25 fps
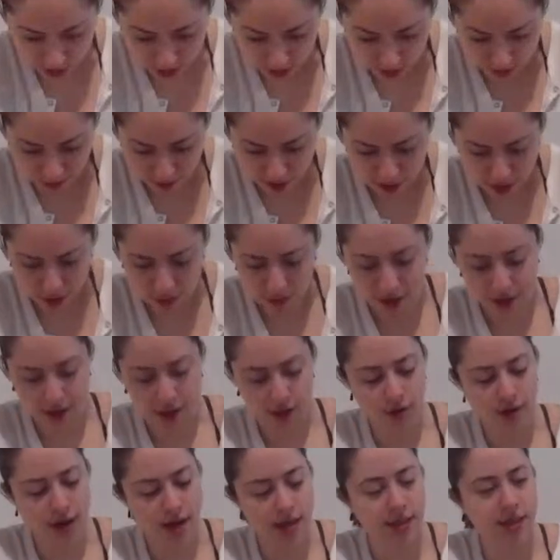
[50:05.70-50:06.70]
By the way, do you
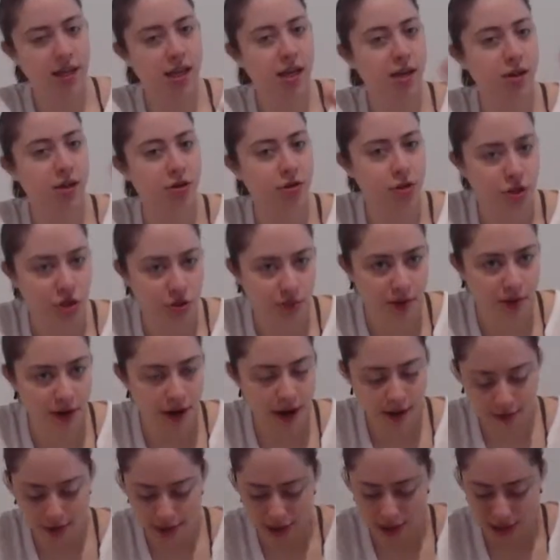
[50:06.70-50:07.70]
guys eat your gingerbread
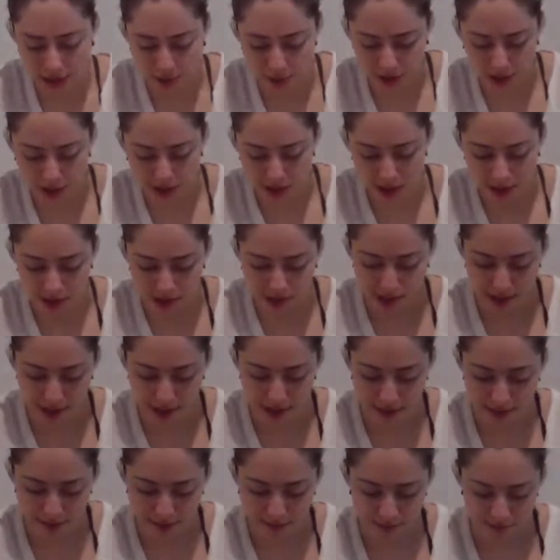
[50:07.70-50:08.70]
houses?
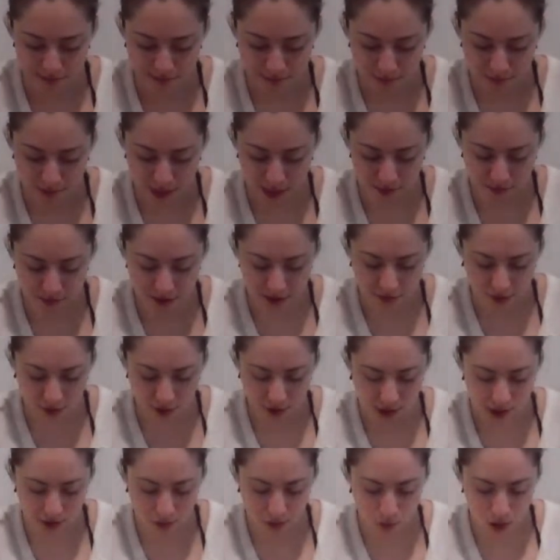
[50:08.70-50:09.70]
Because I've never
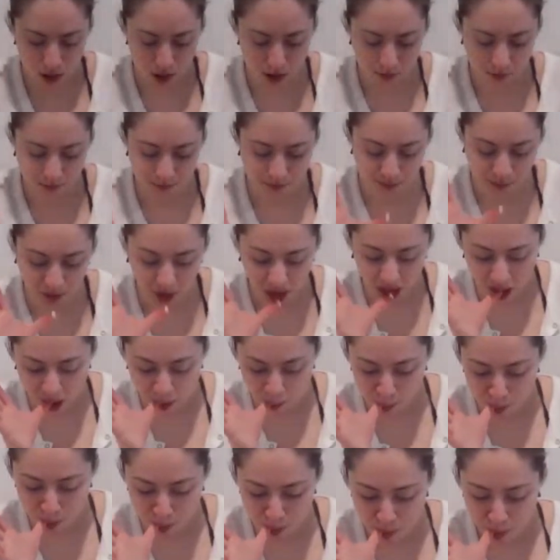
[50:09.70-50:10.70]
eaten one.
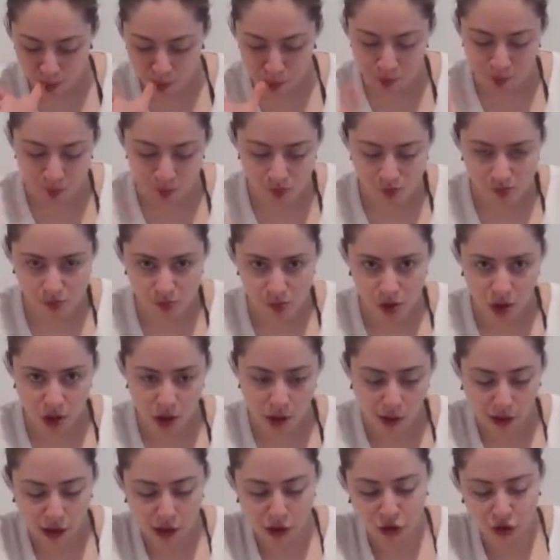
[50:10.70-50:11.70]

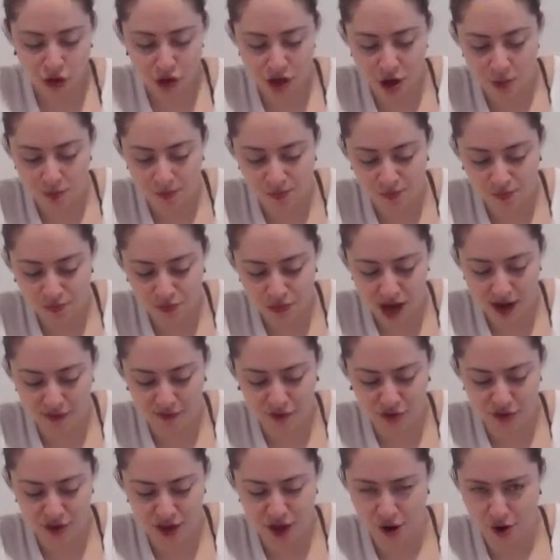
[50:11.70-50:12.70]
Because, after
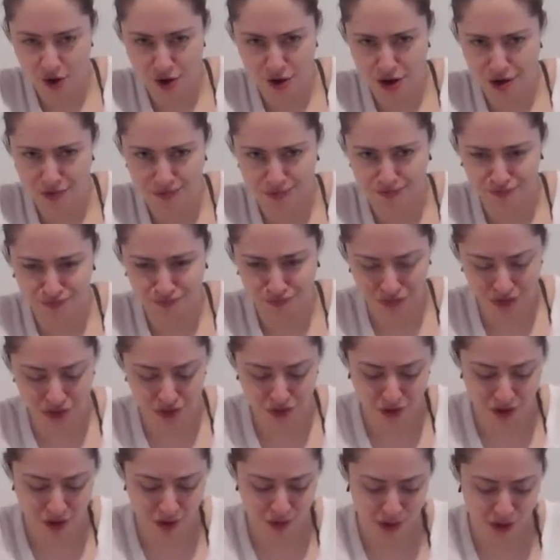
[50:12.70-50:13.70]
they harden,
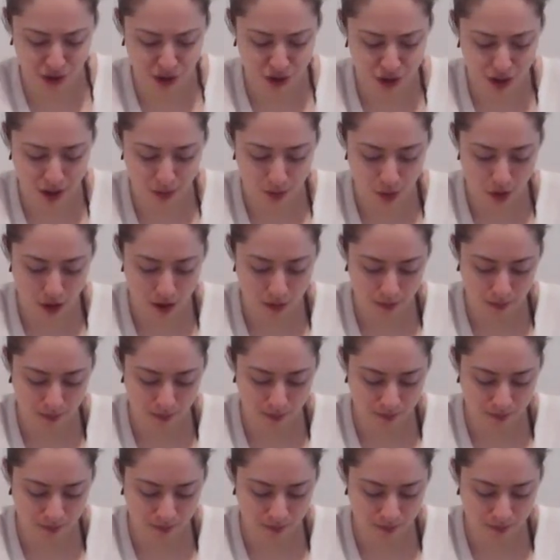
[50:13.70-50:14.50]
they're not really good anymore.